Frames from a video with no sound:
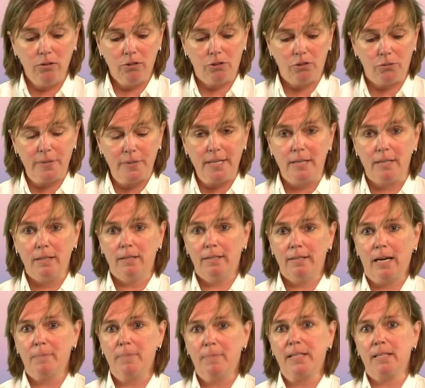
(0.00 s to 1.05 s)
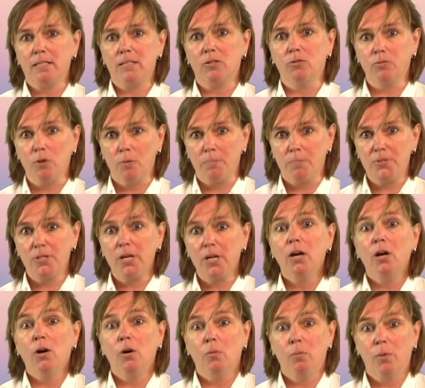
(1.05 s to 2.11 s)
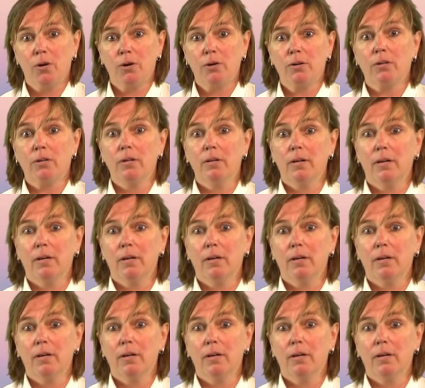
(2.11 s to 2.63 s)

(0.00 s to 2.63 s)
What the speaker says: three diabetes groups were